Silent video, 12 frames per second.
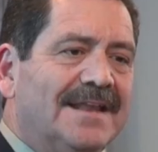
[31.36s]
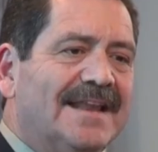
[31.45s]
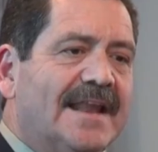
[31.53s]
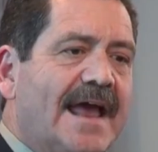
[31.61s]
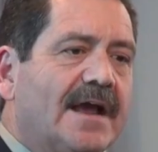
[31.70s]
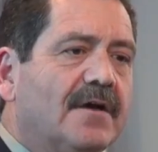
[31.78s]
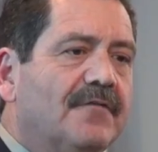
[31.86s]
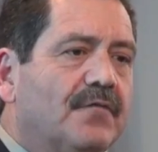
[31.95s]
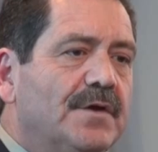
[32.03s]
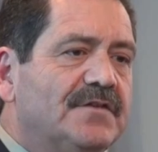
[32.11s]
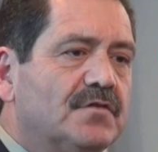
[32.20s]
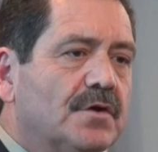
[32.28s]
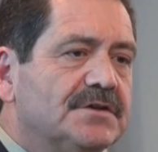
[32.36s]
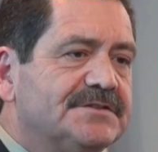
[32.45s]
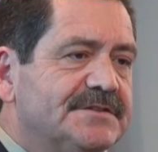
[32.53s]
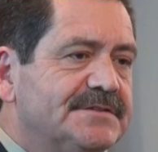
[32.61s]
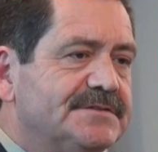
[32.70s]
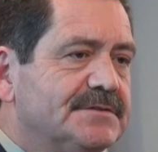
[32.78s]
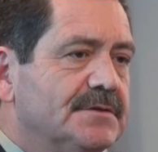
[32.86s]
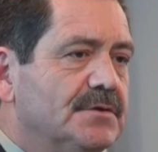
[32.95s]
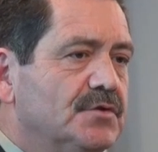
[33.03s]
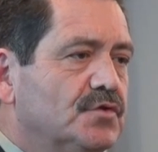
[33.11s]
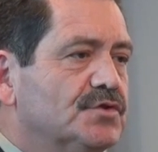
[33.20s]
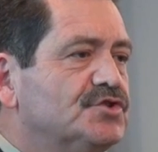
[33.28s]
Some said Chuy was a
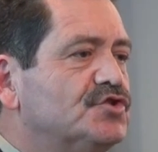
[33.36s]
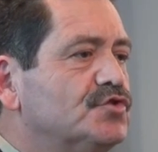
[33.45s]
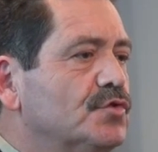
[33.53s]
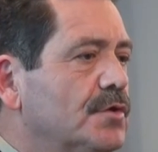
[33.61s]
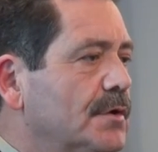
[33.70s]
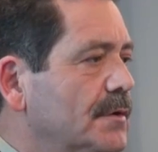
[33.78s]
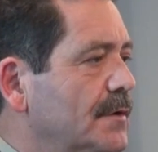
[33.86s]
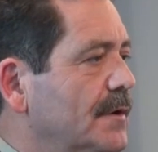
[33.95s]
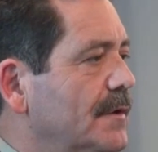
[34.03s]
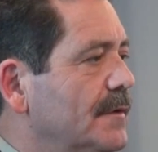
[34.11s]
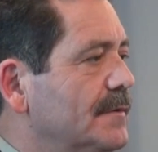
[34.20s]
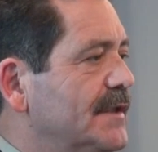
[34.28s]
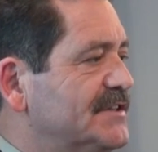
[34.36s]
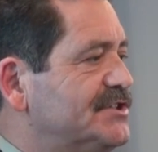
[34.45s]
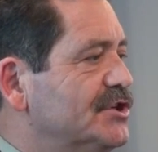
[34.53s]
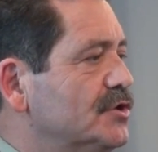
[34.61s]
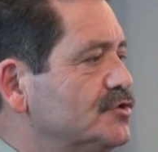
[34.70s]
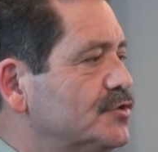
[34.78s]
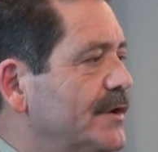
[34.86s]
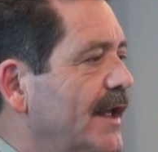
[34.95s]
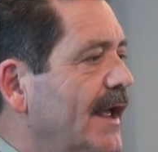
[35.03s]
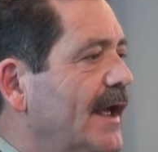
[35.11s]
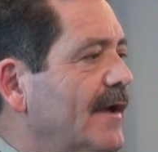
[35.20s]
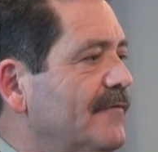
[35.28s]
move away from Democratic
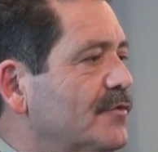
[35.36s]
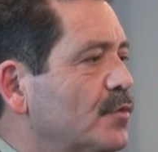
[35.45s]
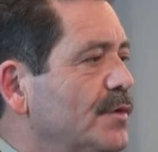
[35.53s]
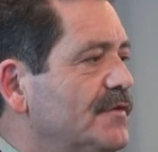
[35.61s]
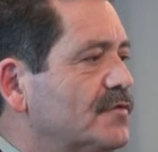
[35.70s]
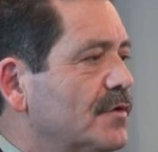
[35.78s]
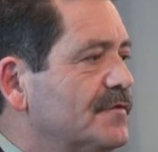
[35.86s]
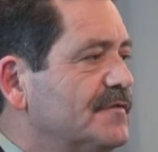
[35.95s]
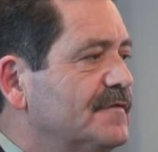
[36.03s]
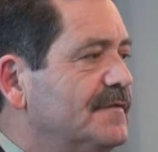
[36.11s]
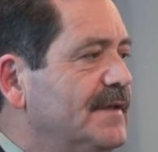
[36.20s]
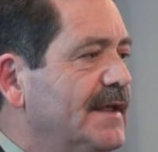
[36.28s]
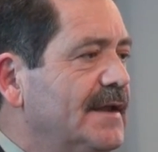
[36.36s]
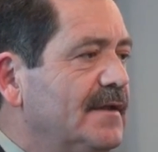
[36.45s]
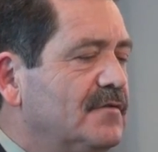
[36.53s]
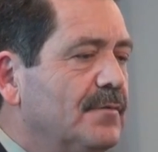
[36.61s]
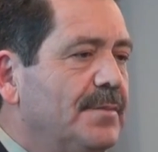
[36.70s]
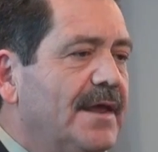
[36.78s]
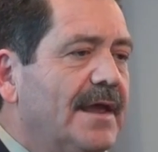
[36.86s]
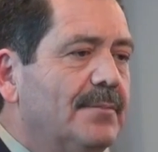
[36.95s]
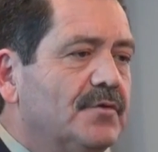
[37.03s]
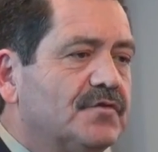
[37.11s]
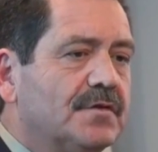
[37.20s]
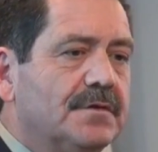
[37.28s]
Party politics. Others
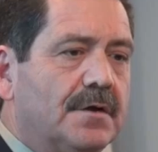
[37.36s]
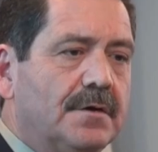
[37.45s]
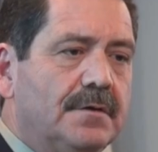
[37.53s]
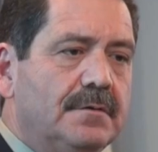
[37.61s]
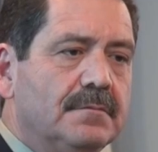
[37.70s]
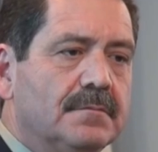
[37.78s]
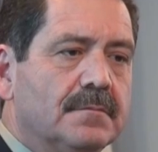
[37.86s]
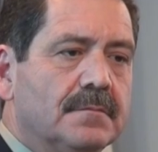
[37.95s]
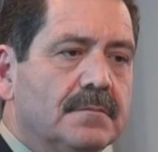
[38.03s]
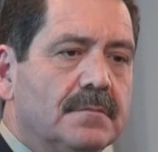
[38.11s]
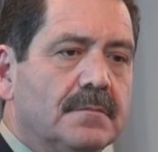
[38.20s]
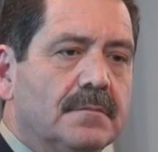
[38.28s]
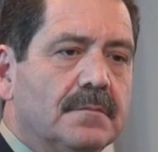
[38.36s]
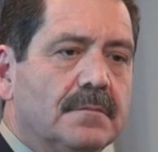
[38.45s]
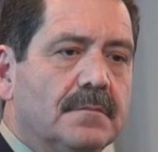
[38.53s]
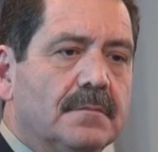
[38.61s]
said, no, he wasn't.